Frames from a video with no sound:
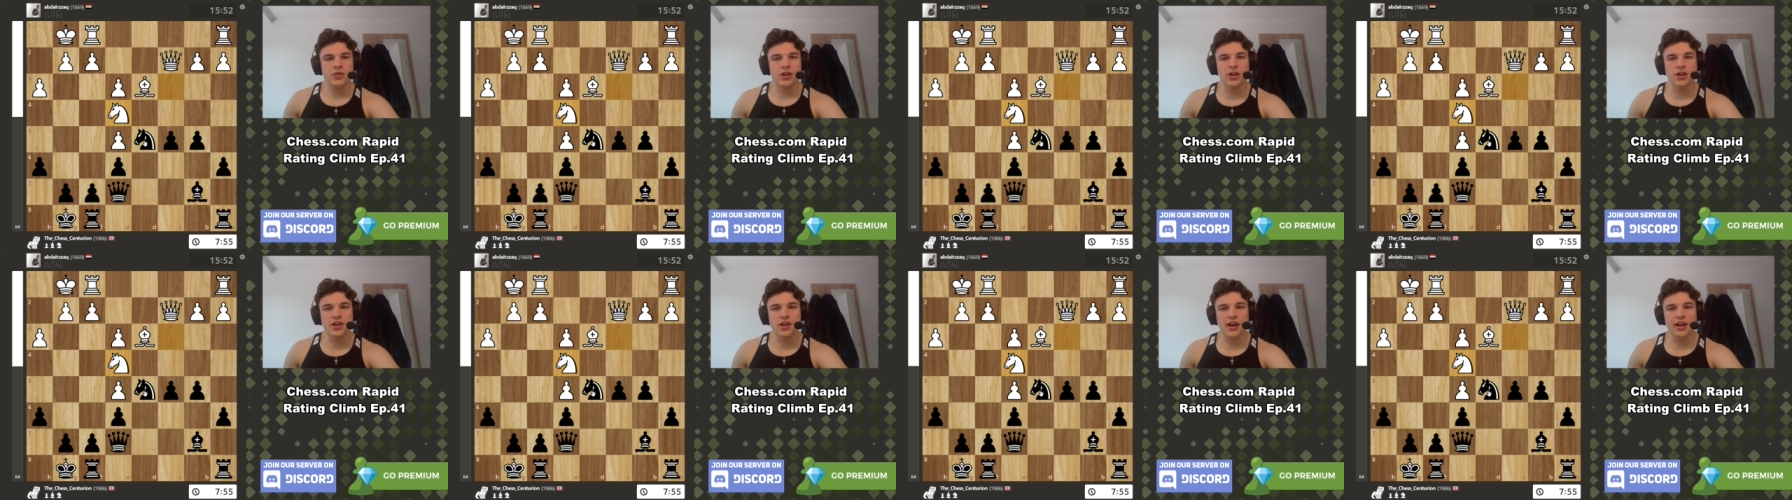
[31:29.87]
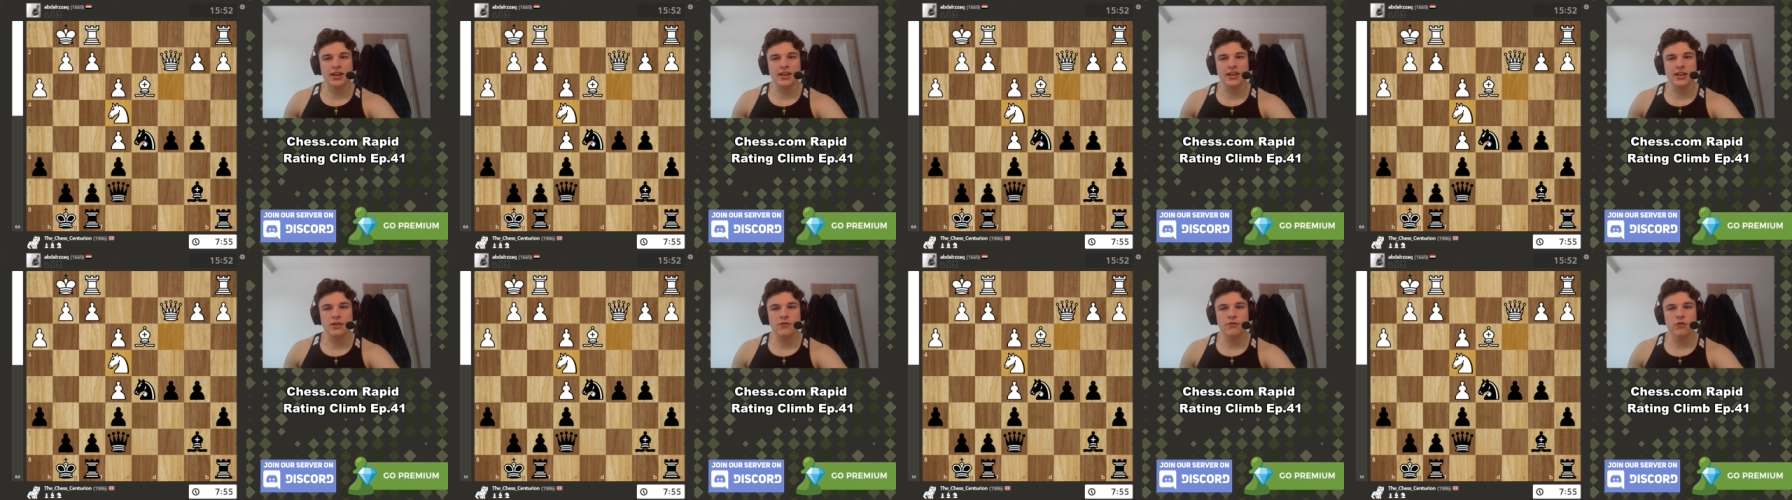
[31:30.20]

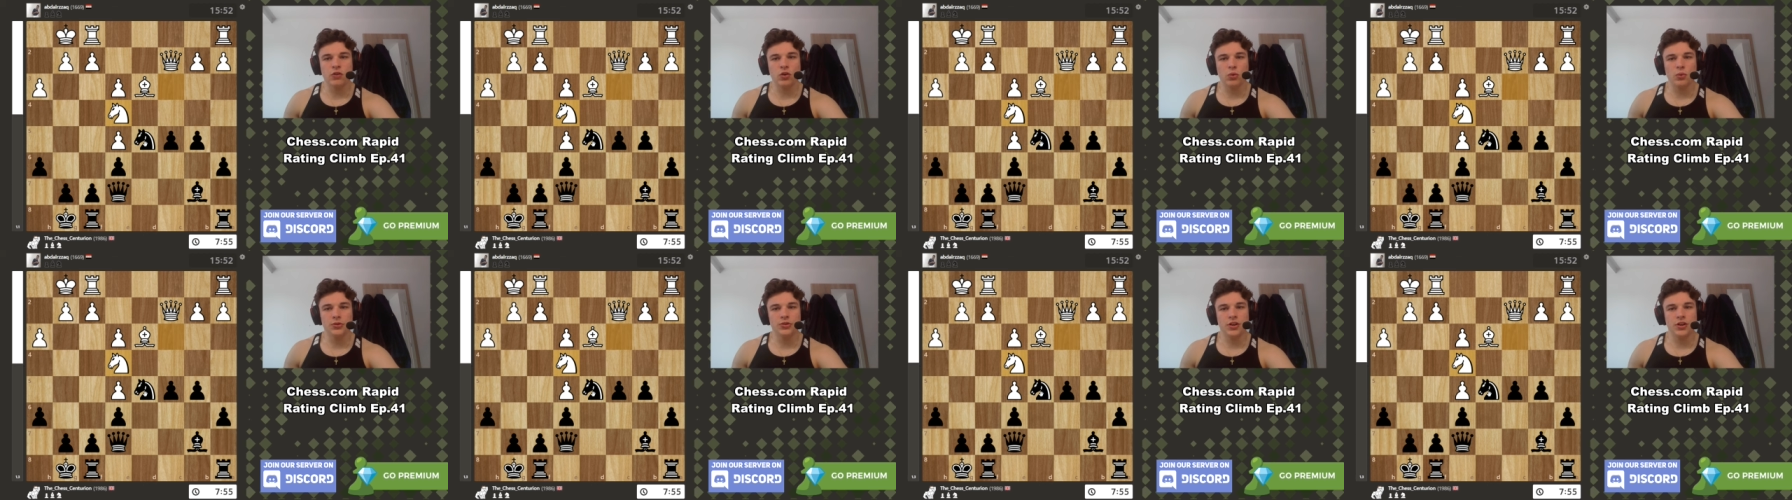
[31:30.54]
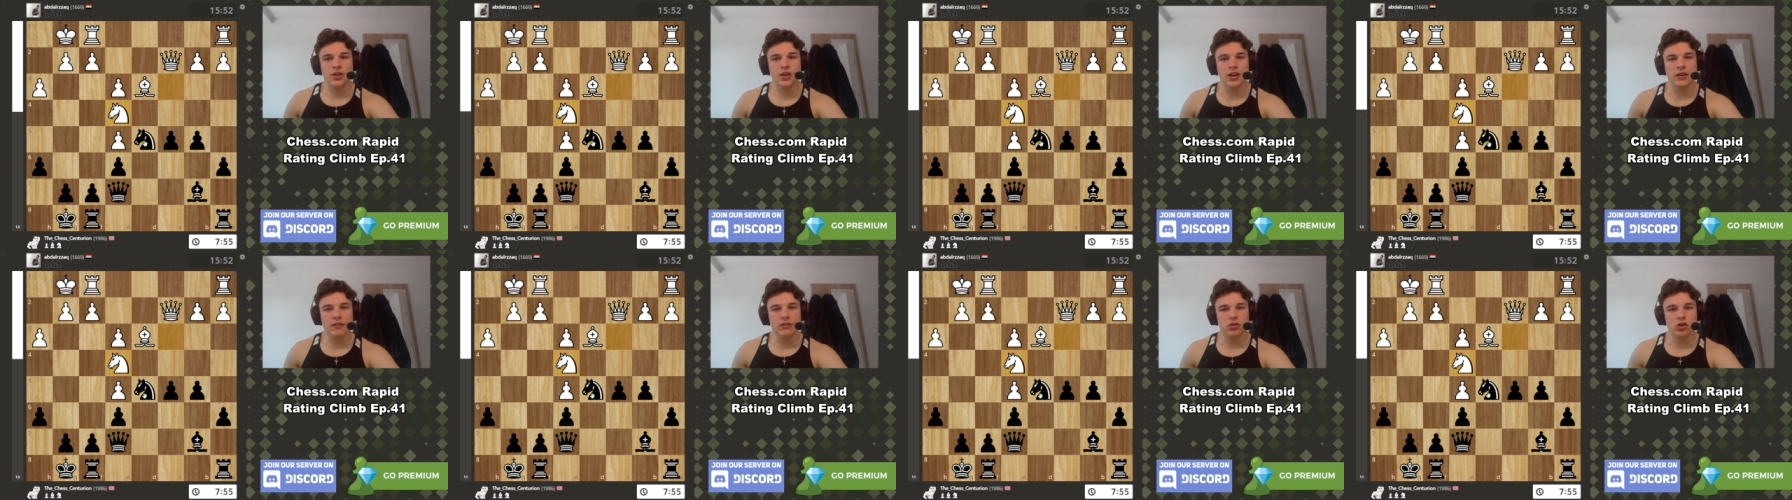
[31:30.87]
Knight e four was
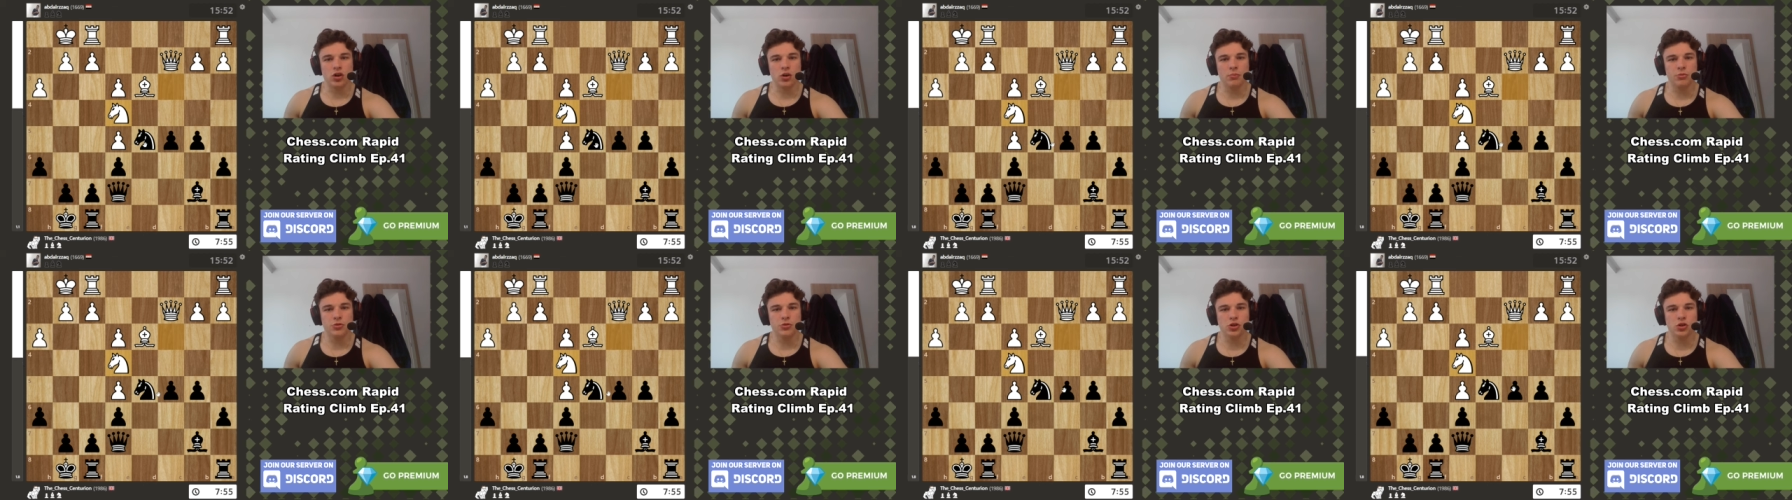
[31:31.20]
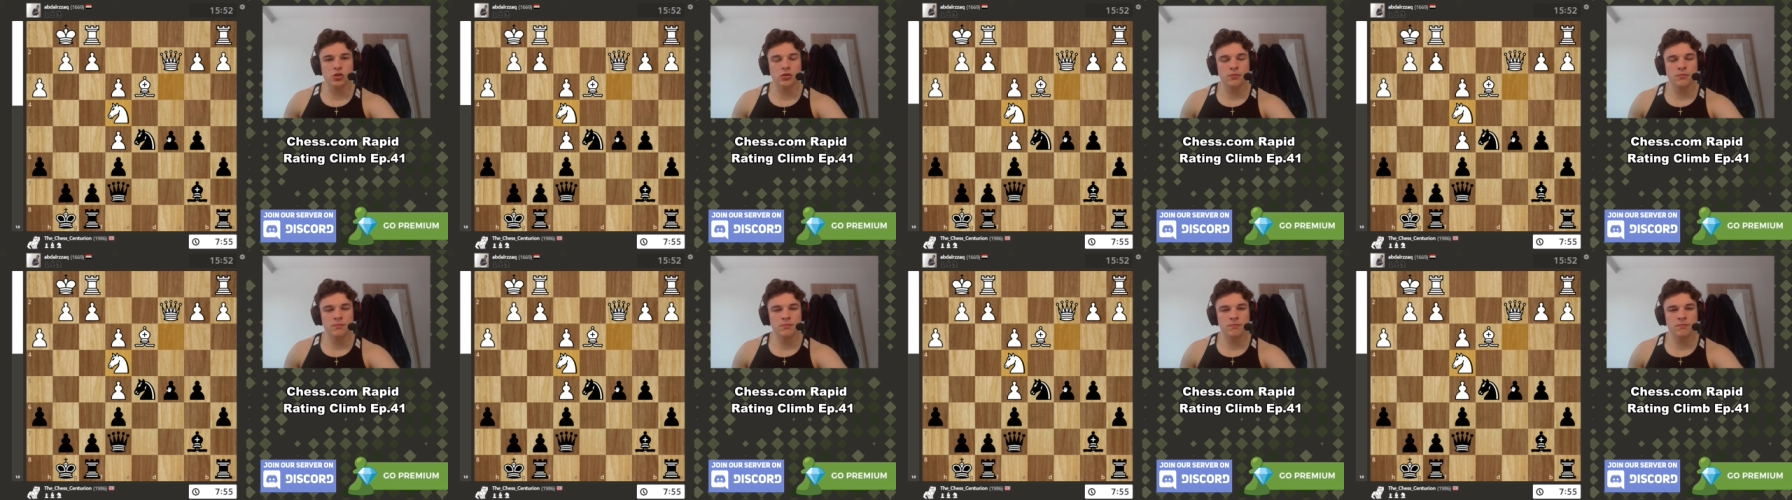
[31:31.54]
another
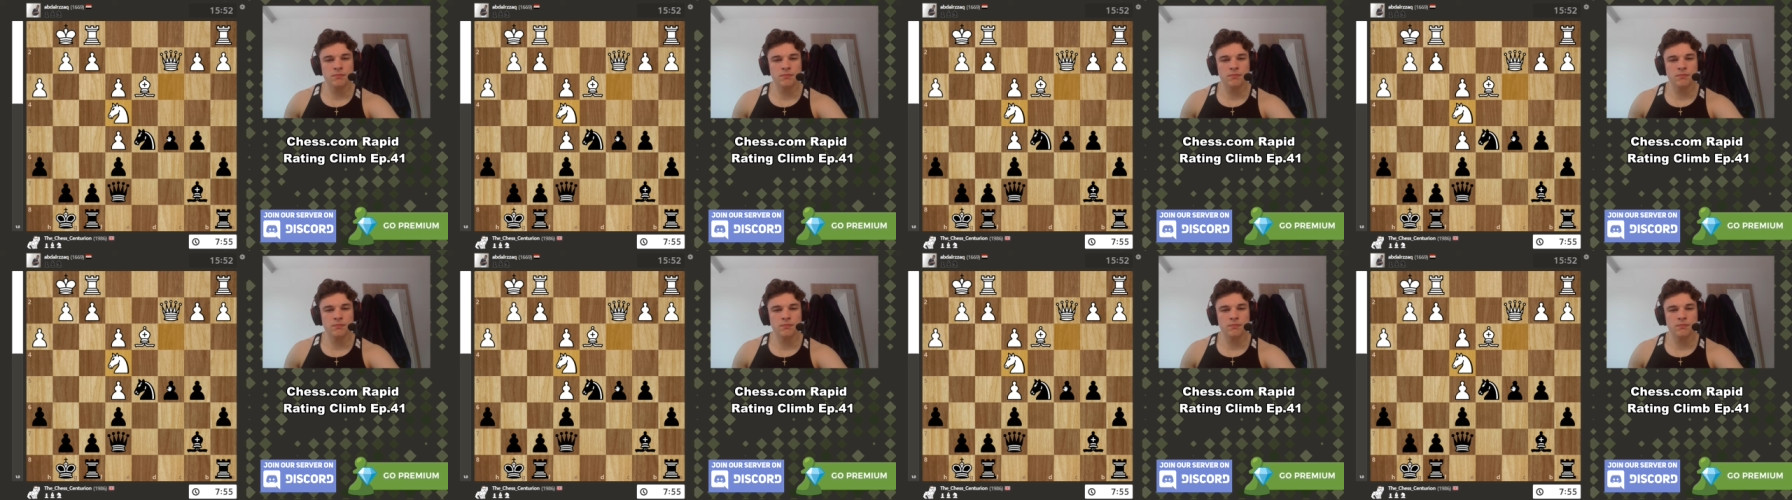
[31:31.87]
option.